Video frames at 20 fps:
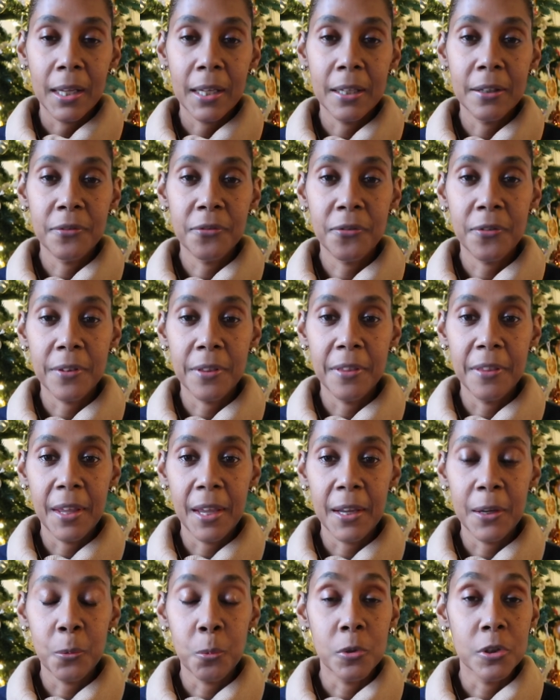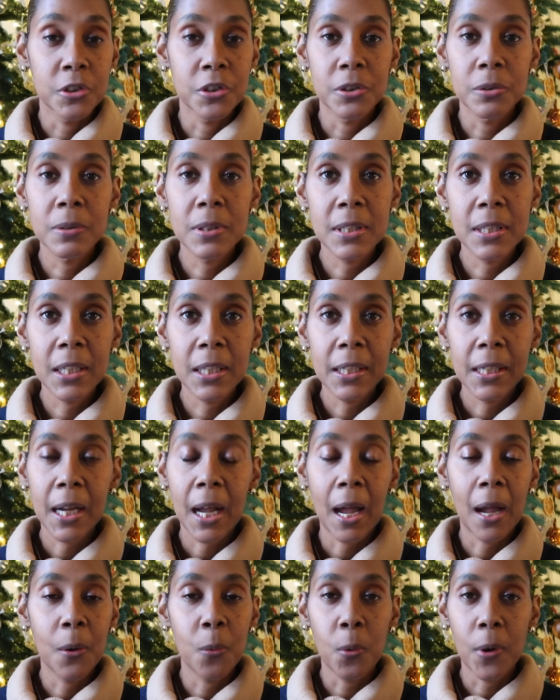if they were
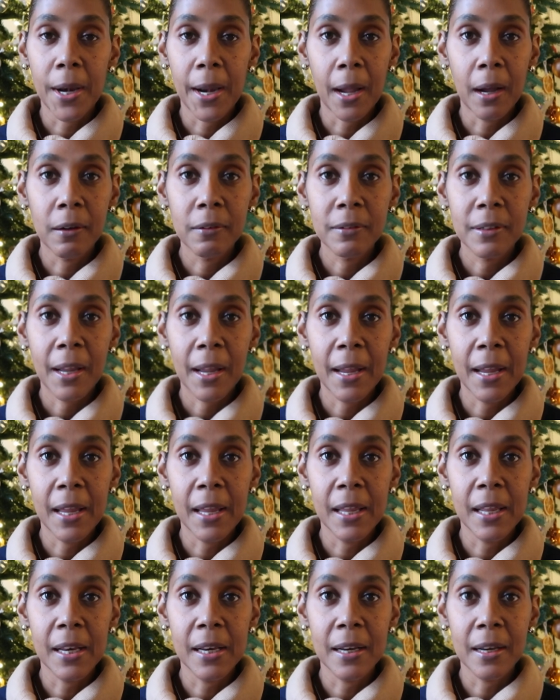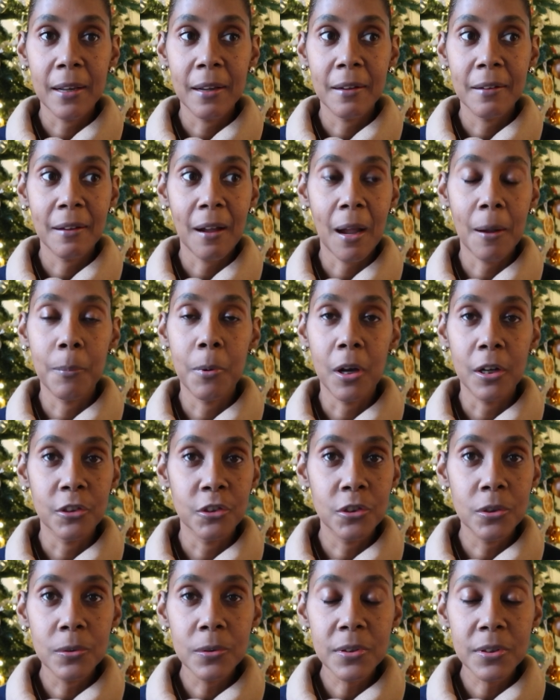juicing, I went out and I bought
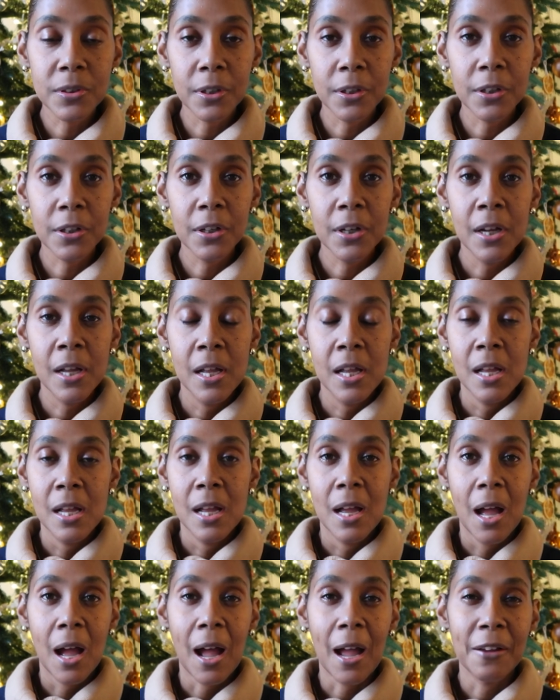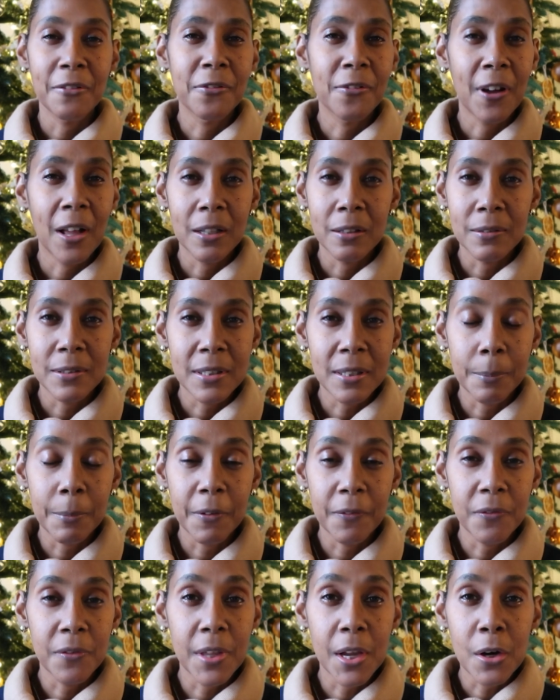a juicer. I followed
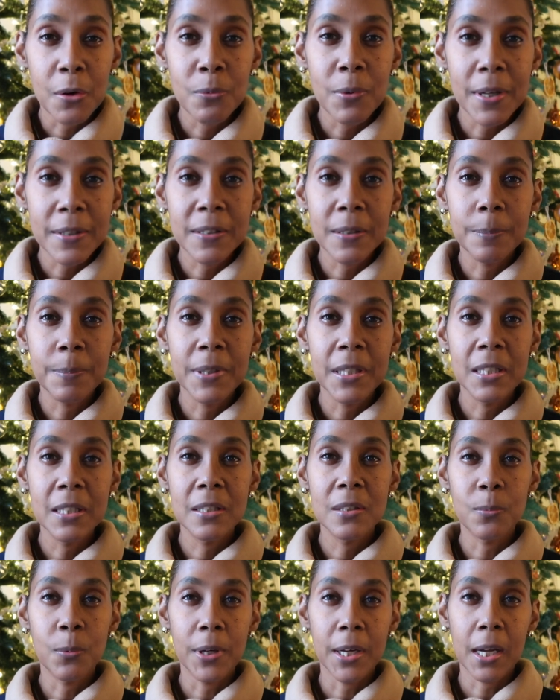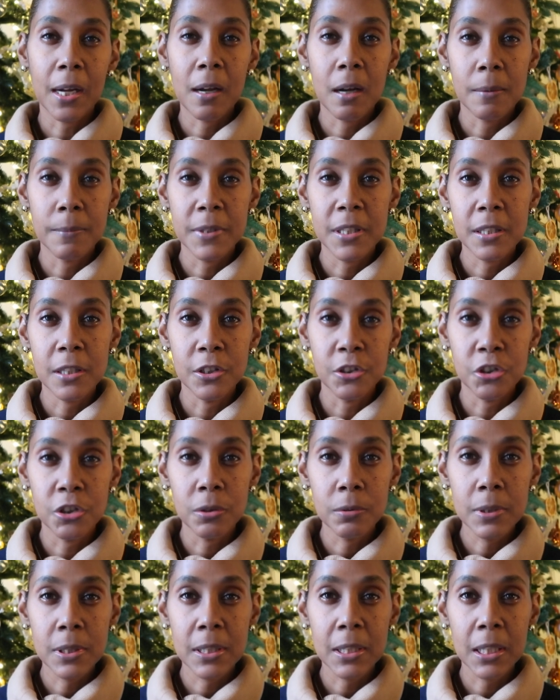some of their recipes when it comes to
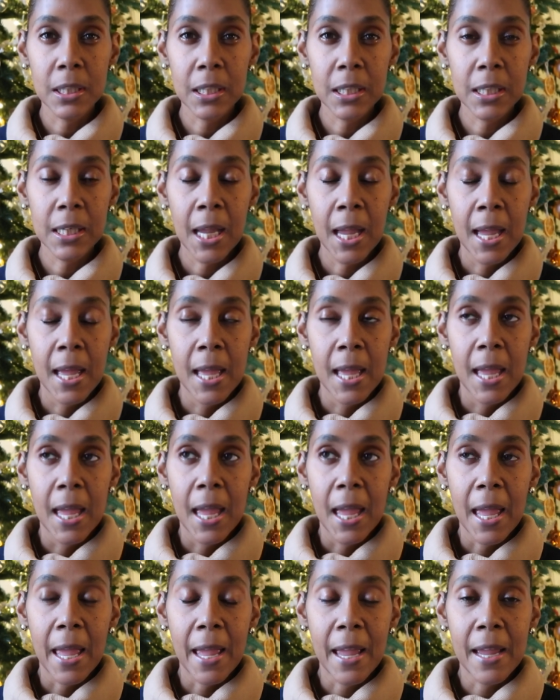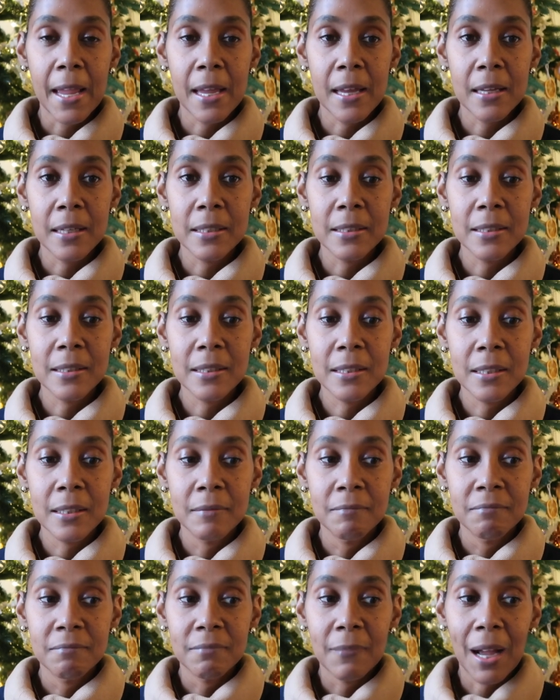juicing. And
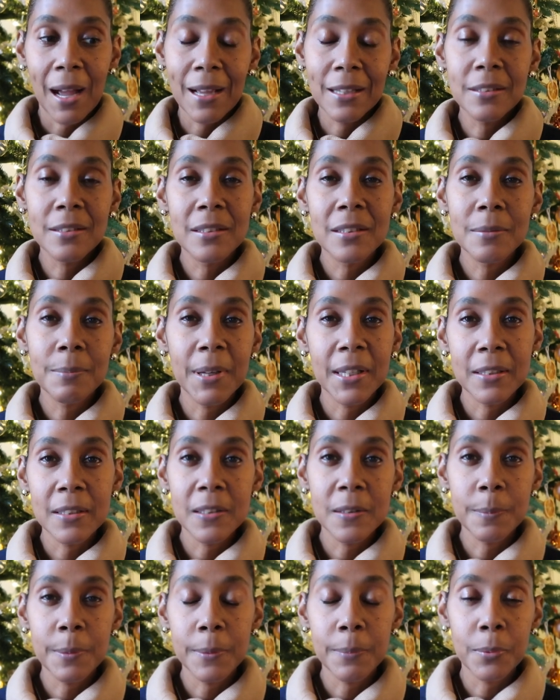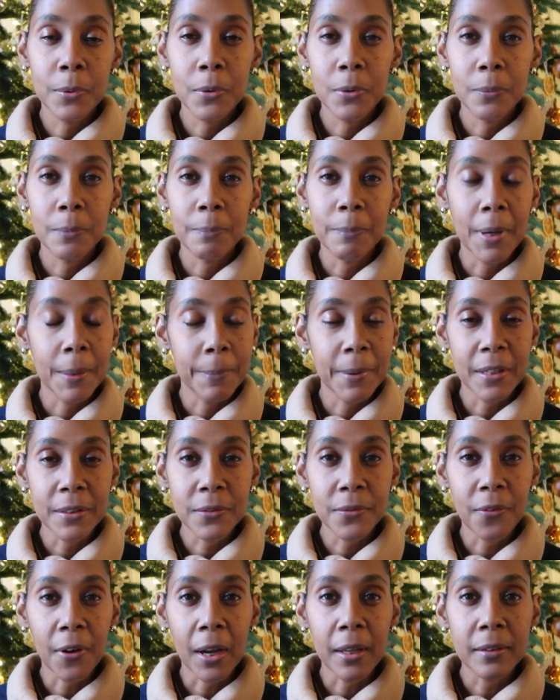I just made these people my
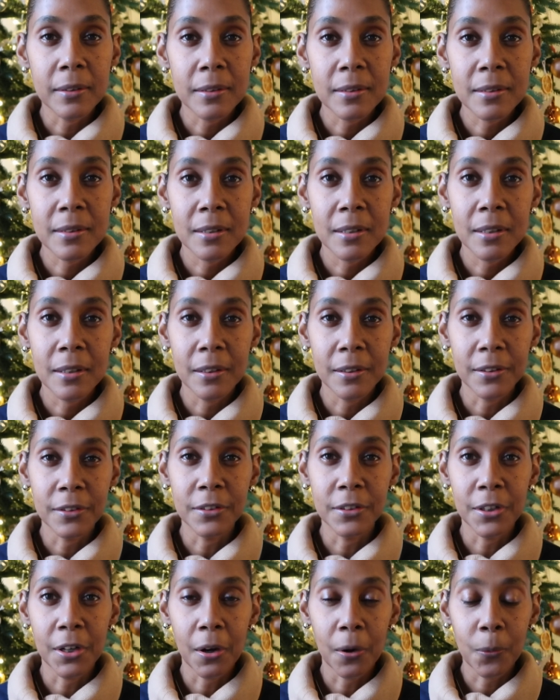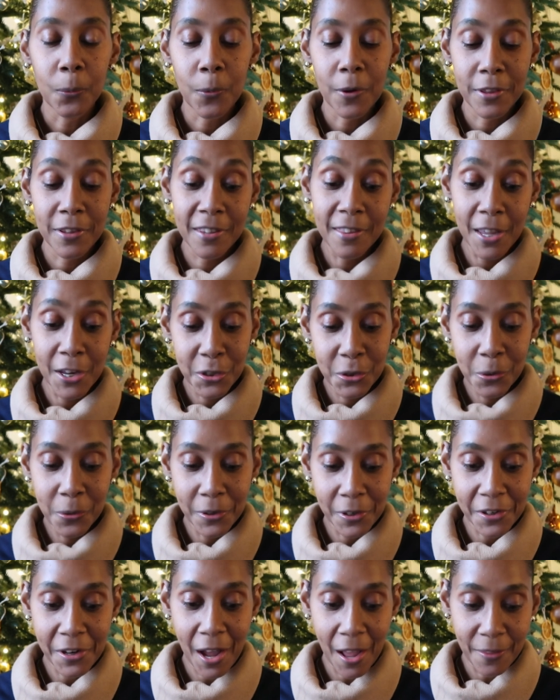best friends. You know, whether they
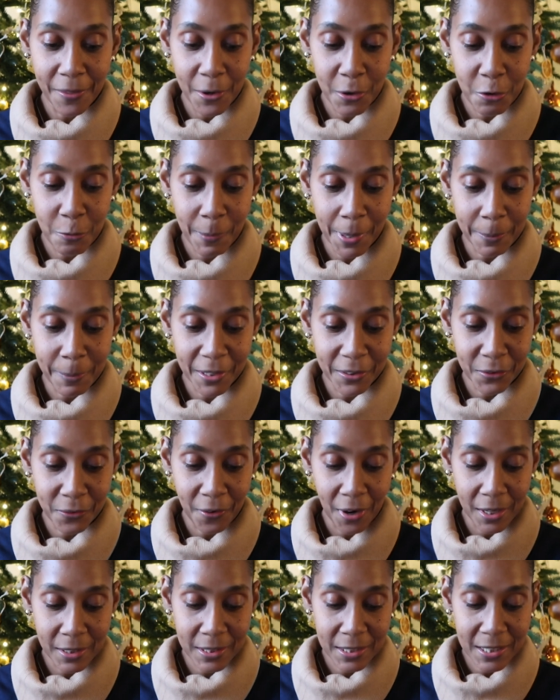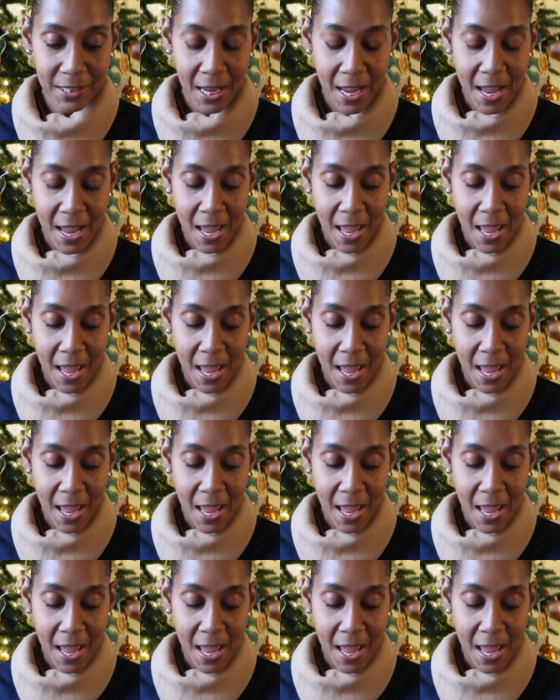knew it or not, they were my best friends.